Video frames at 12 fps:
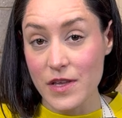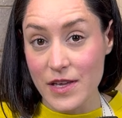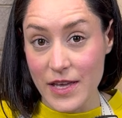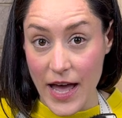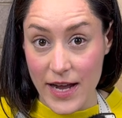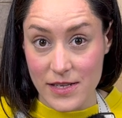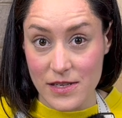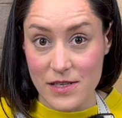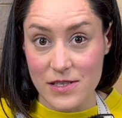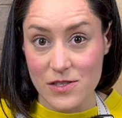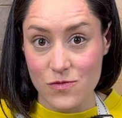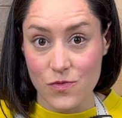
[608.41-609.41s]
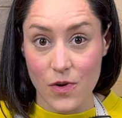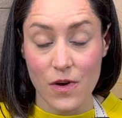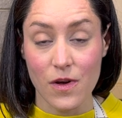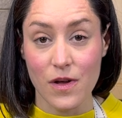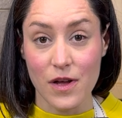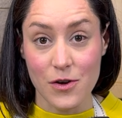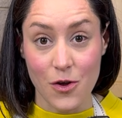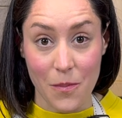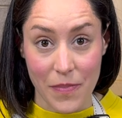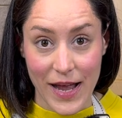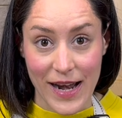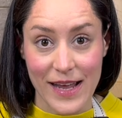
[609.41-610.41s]
cactus, raw
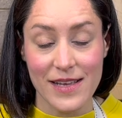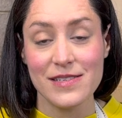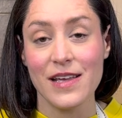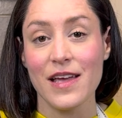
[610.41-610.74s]
nopales,